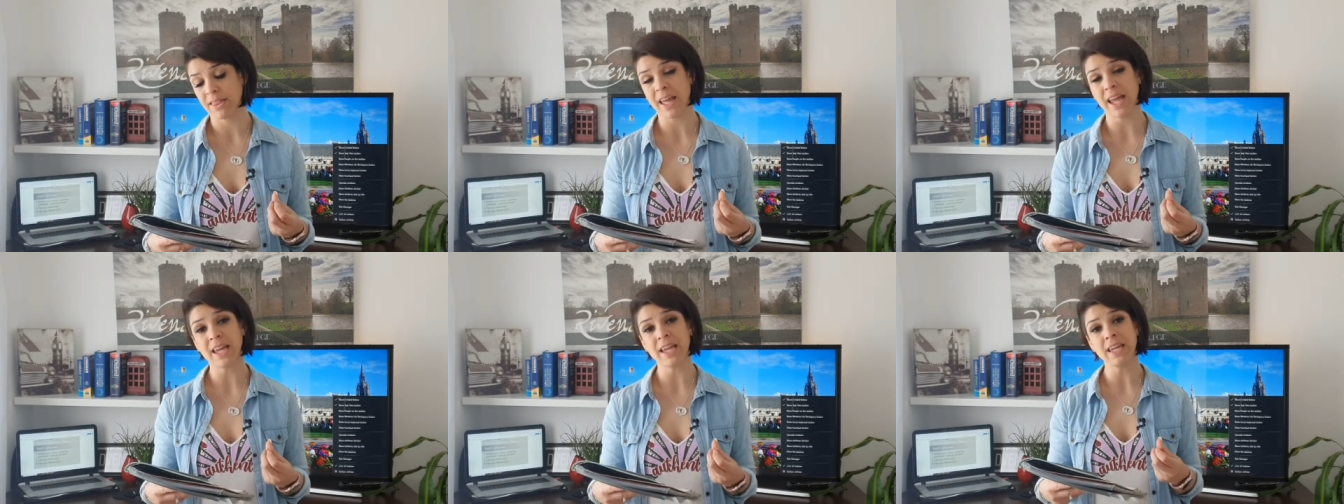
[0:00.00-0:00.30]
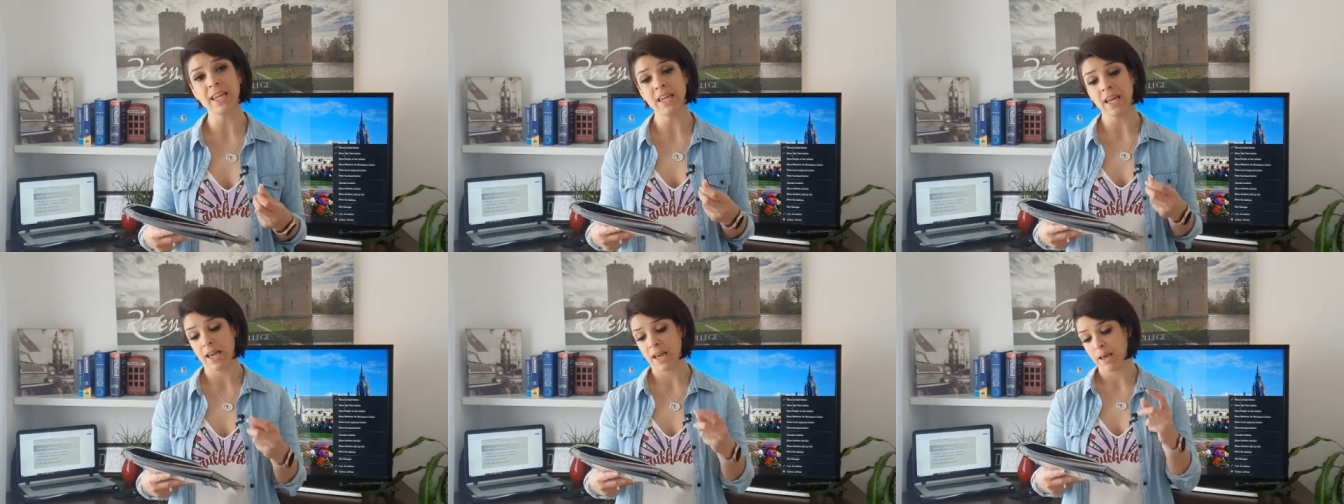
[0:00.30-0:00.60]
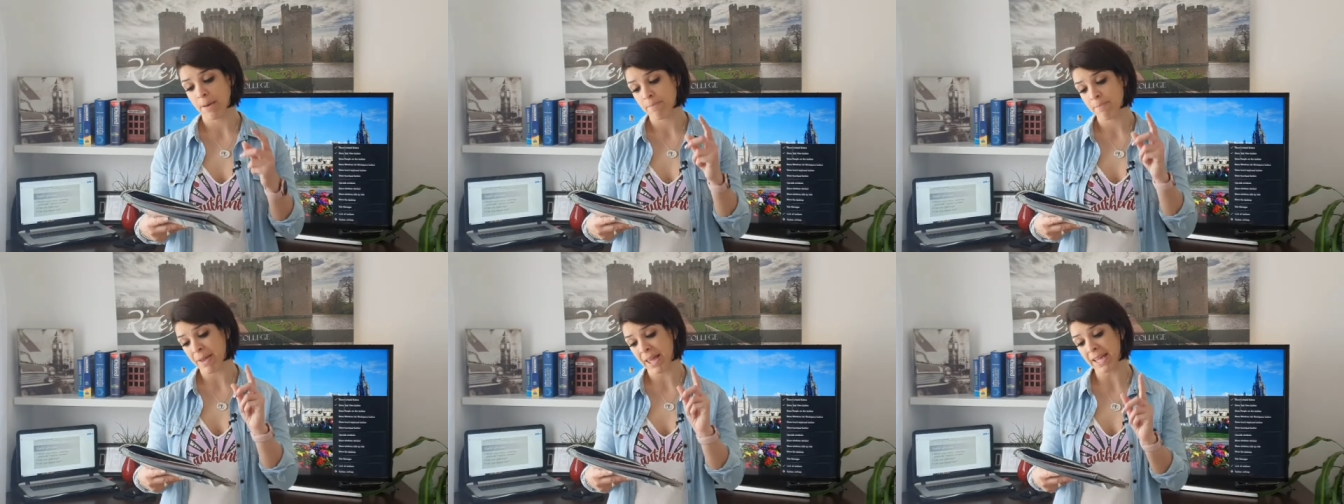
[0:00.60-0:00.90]
they
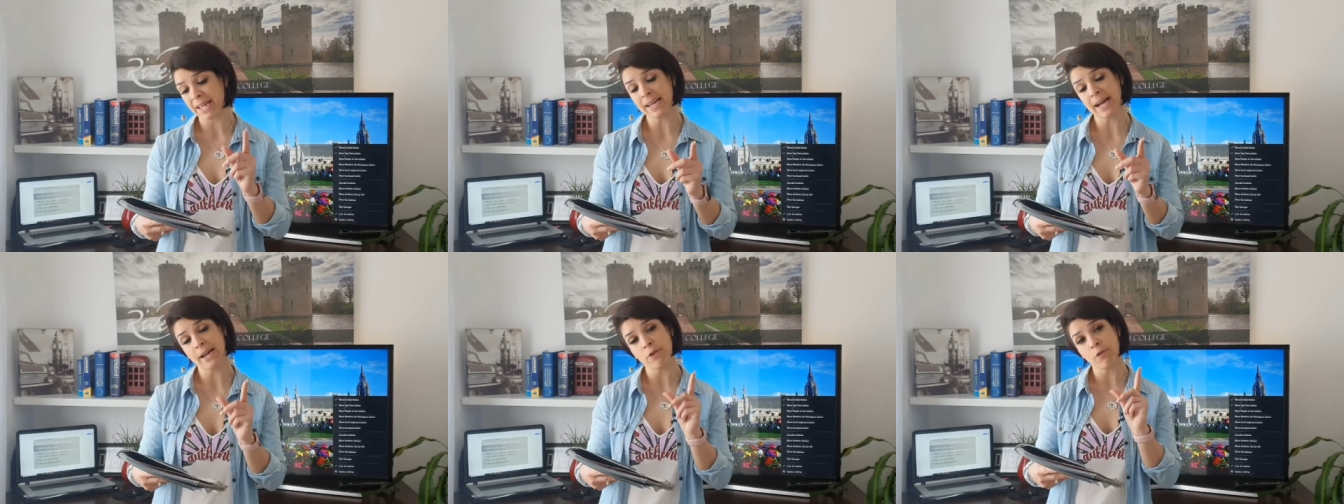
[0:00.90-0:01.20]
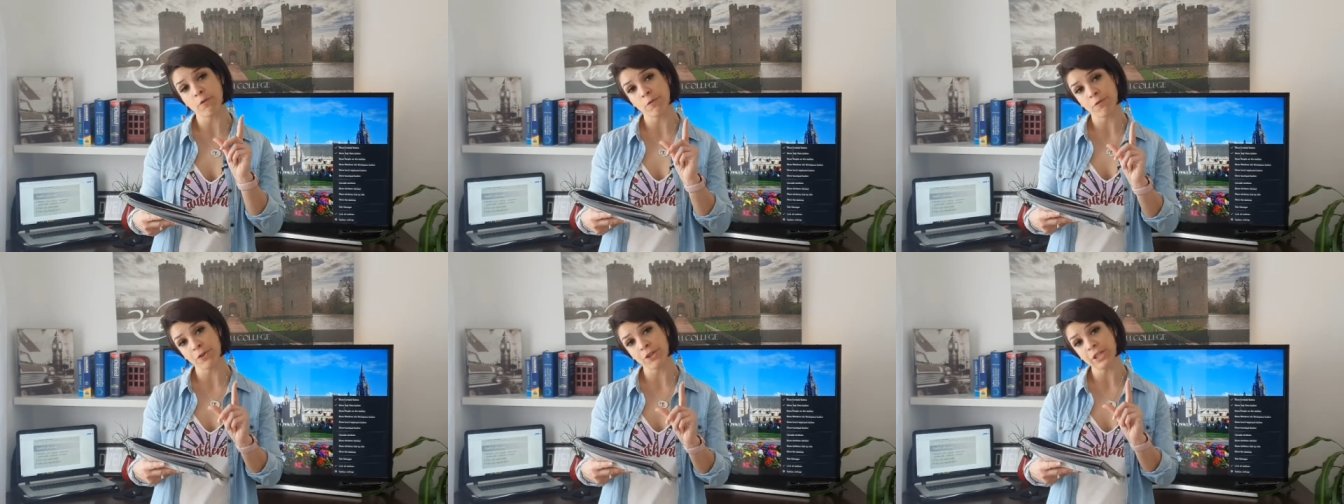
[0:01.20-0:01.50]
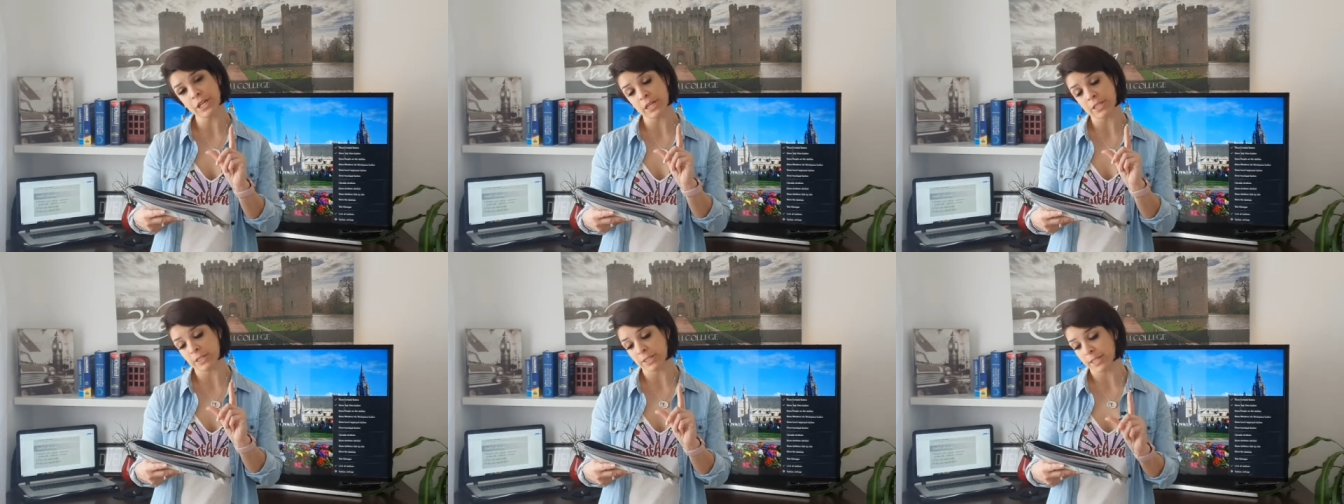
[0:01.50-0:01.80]
make an
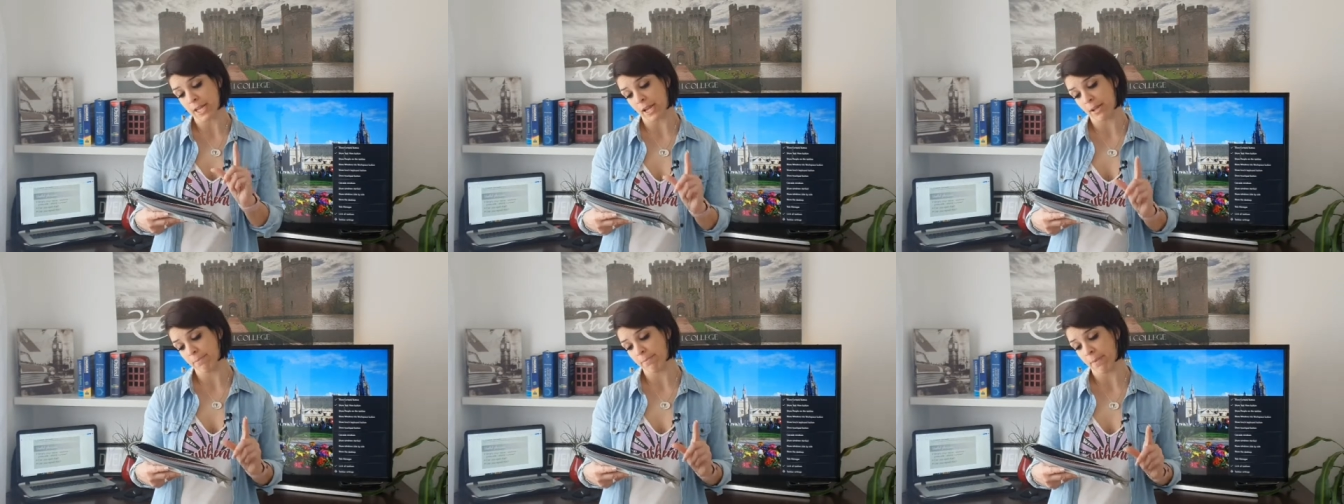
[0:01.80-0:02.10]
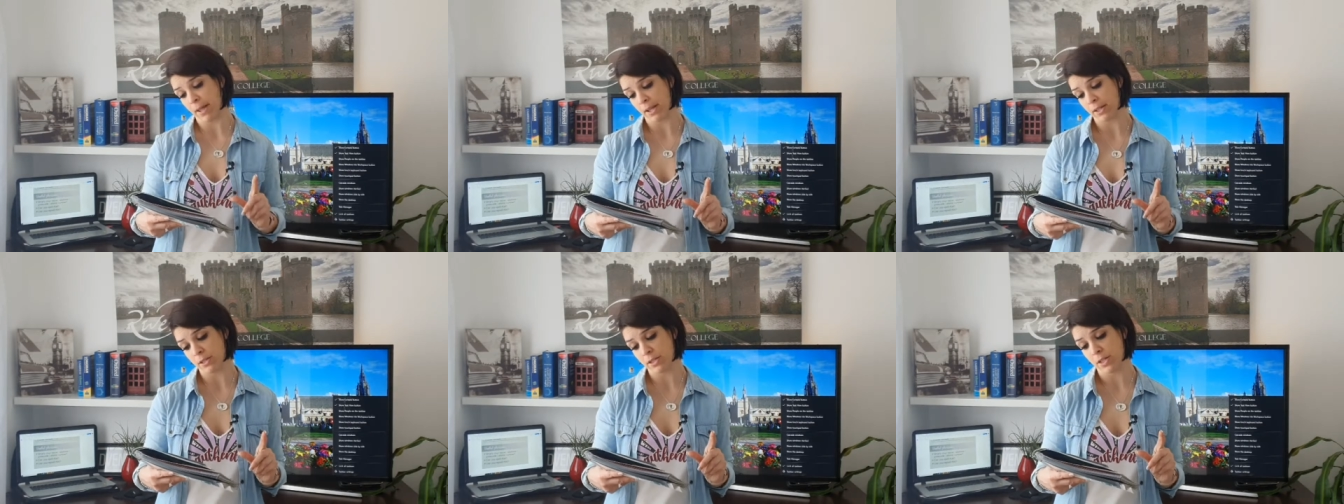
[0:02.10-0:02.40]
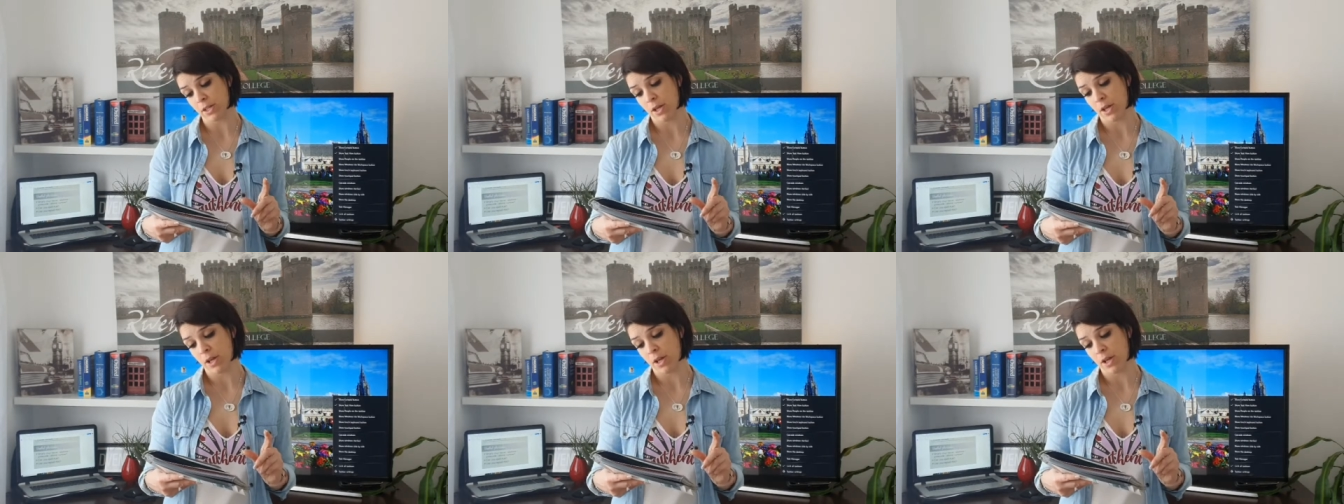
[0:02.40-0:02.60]
official statement